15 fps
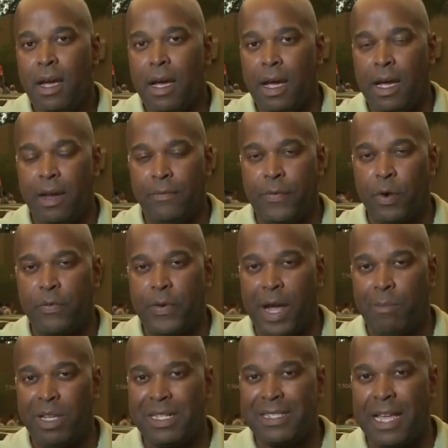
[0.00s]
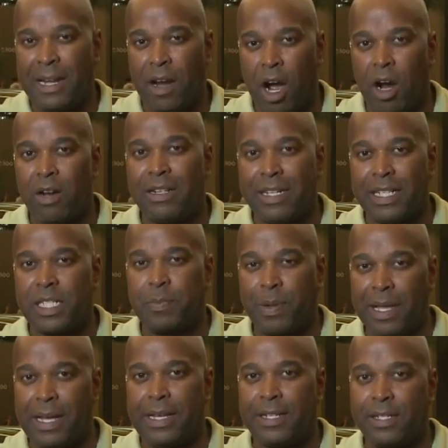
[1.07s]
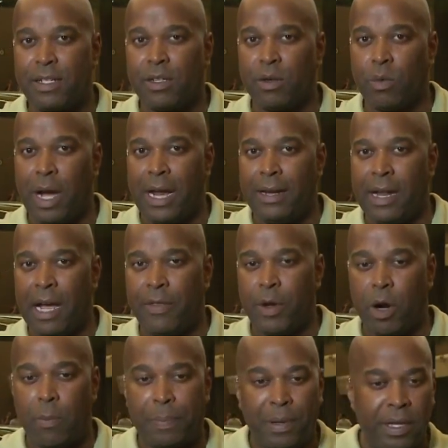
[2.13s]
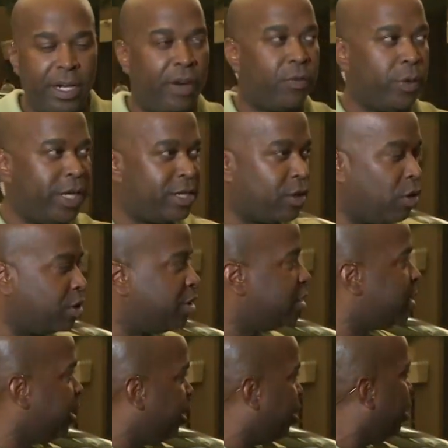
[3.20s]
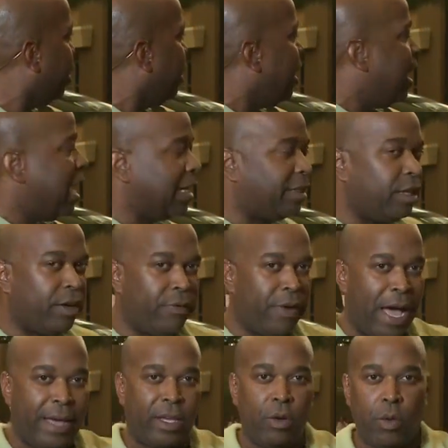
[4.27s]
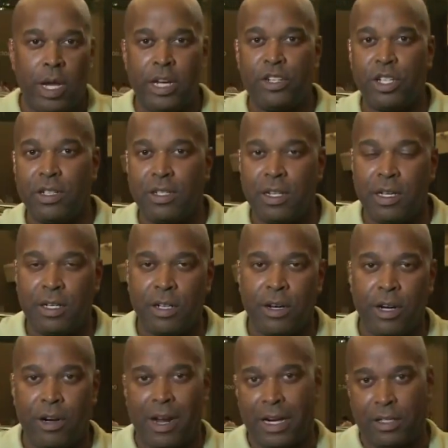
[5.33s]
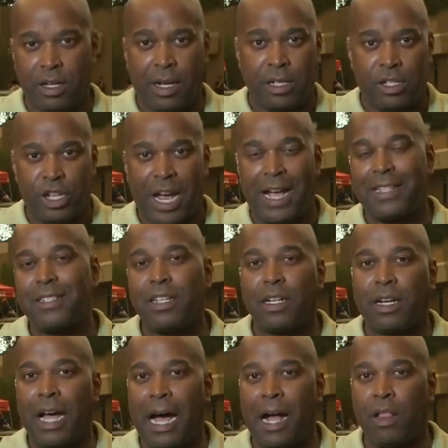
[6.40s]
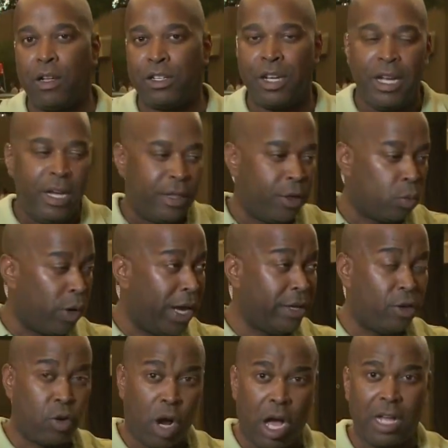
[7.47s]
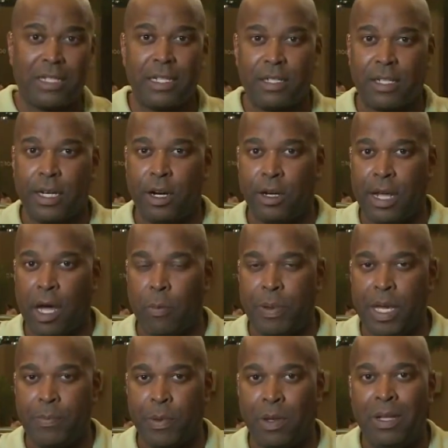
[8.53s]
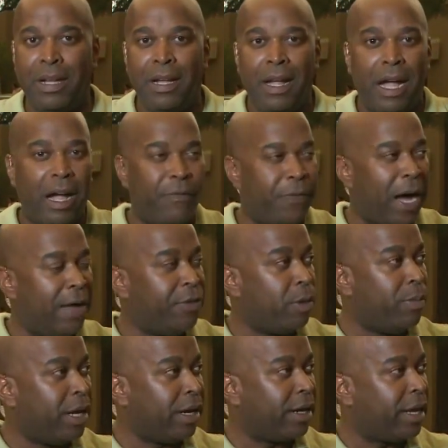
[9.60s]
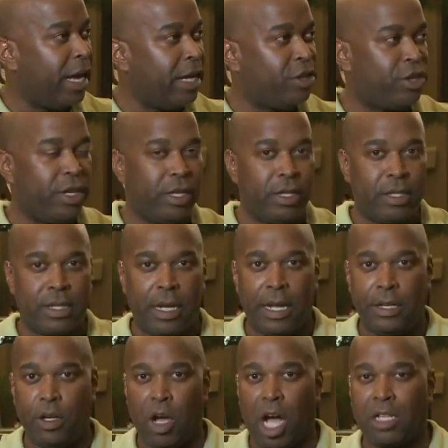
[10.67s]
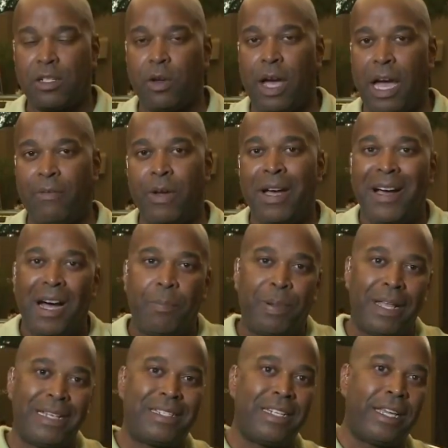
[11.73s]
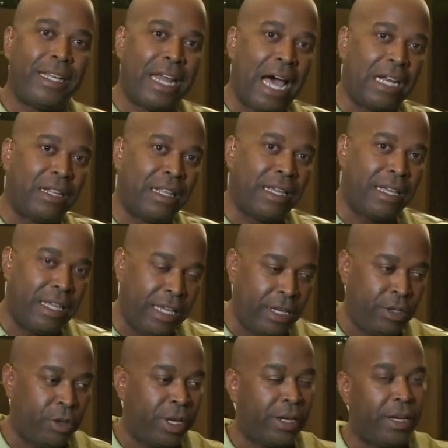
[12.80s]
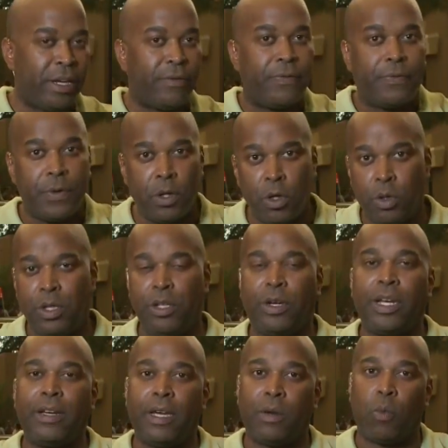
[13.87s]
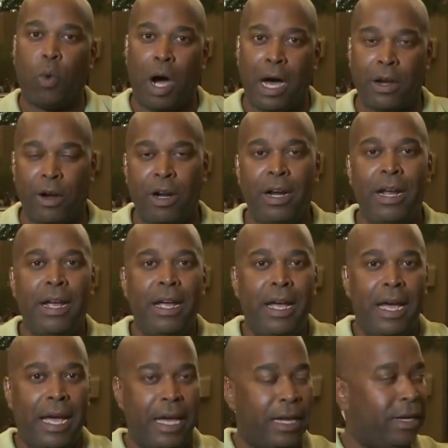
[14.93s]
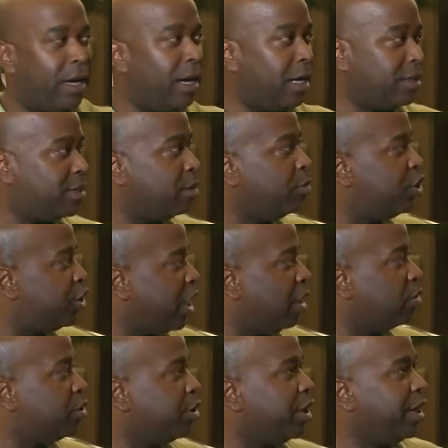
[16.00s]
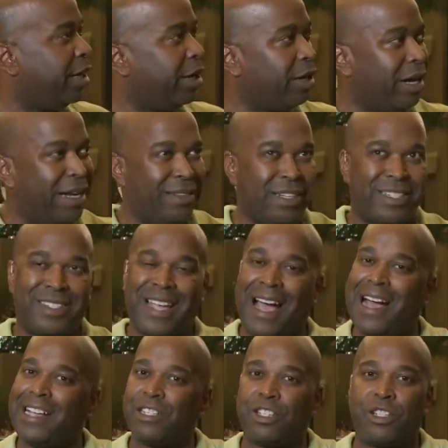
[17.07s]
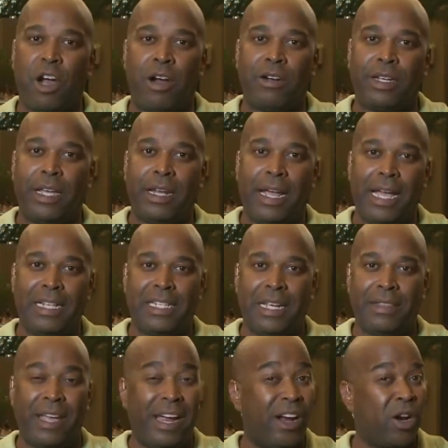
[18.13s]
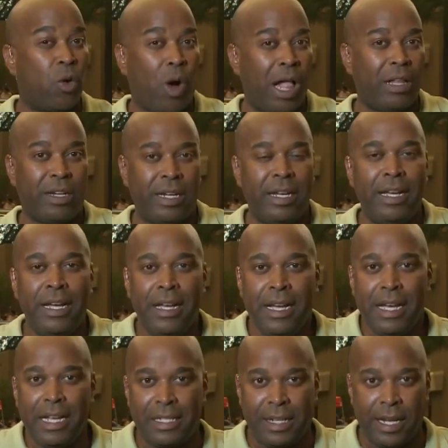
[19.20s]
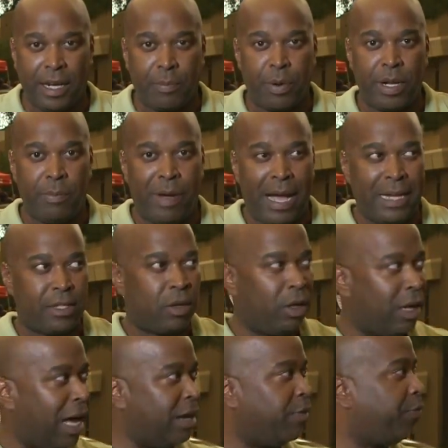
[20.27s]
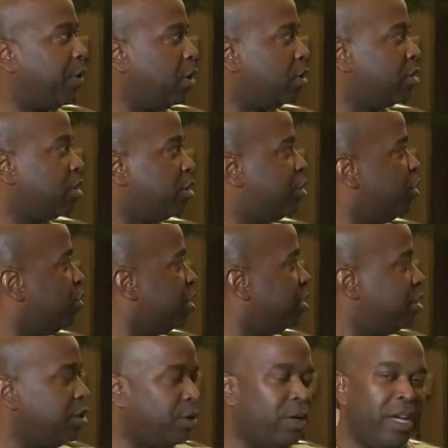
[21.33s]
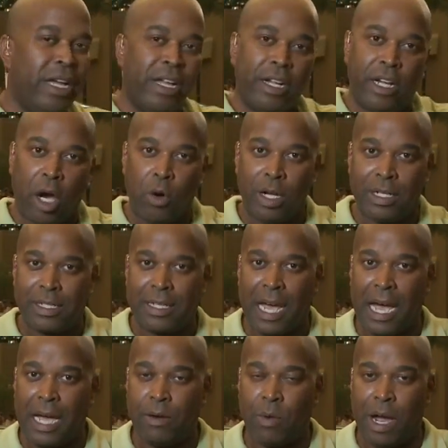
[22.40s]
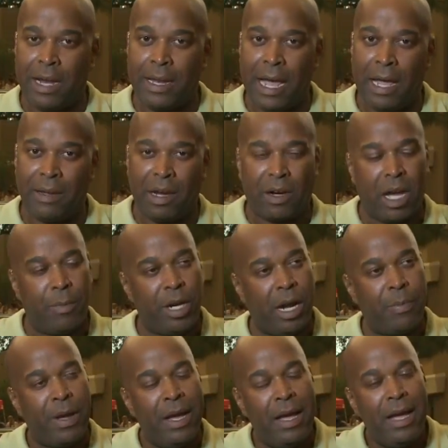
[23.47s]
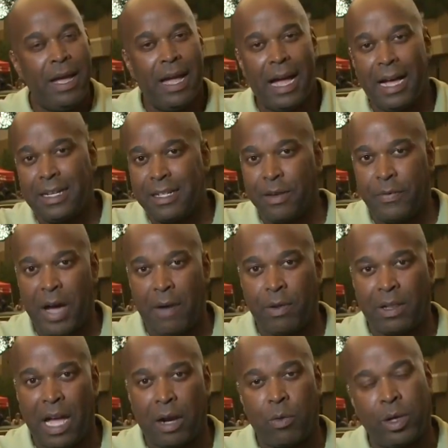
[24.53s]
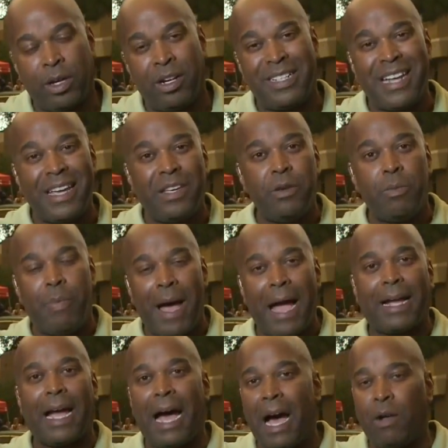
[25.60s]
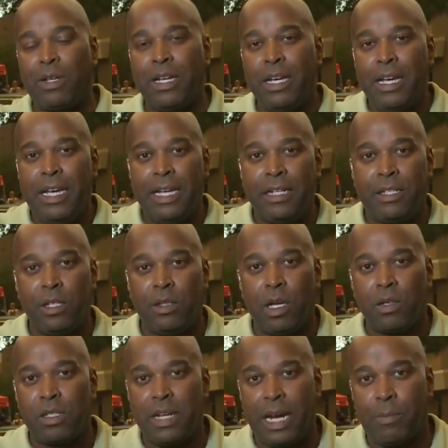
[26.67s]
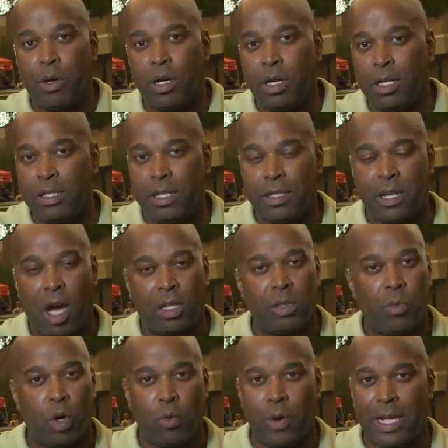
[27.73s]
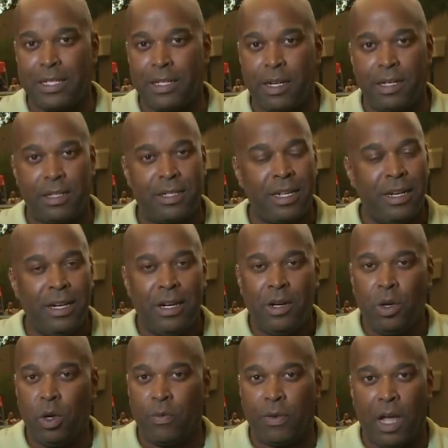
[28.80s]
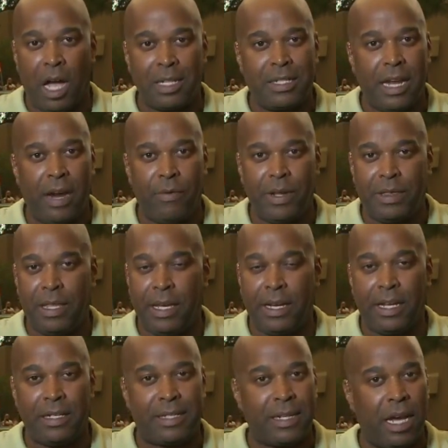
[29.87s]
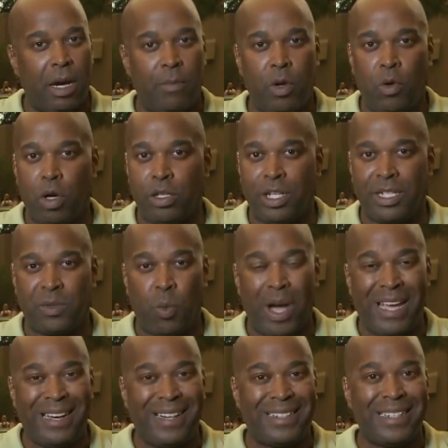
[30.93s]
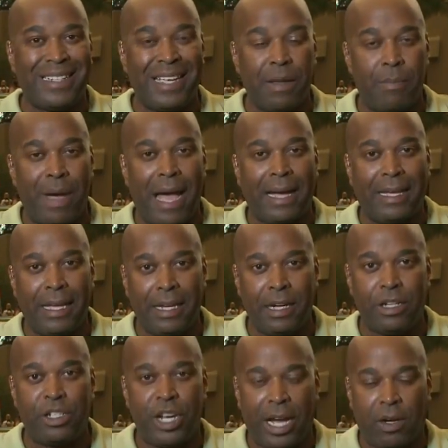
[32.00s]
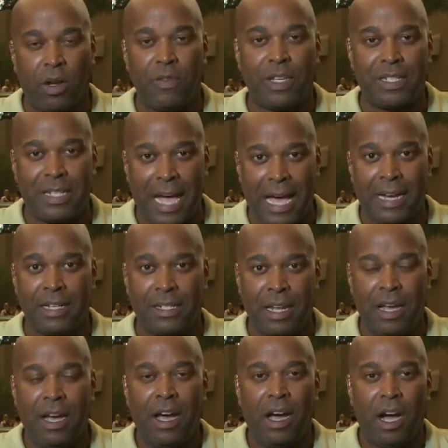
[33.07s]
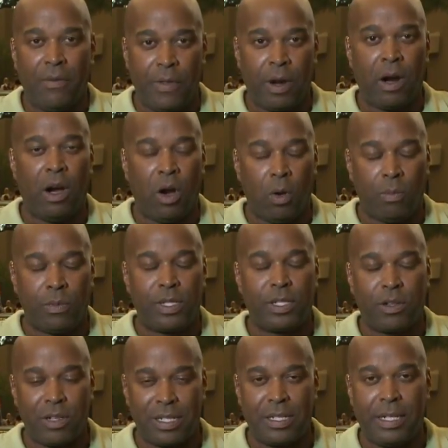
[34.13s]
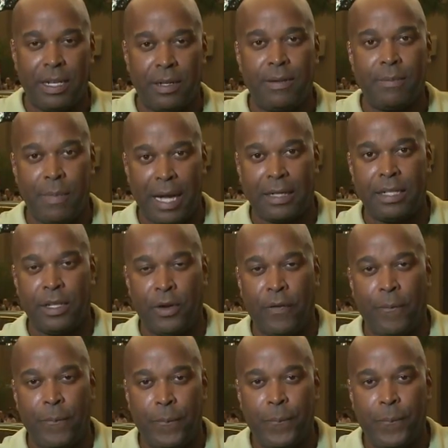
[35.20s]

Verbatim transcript: And for families that are displaced right now, there are plenty of resources here at the evacuation center here at uh, Shasta College. The Red Cross is here to help people uh, find their medications, and you also have a place to get out of the heat. You can get food, you can get water, and uh, some shelter here. And the skies are starting to get hazy, and the air quality is getting pretty bad. So a lot of folks are choosing to go inside right now. Now, coming up at uh, 5 o'clock, we're going to take you back out into those neighborhoods and talk to more residents who have lost lost everything and some who are just waiting to get back in and check on the status of their homes. Christina, back to you.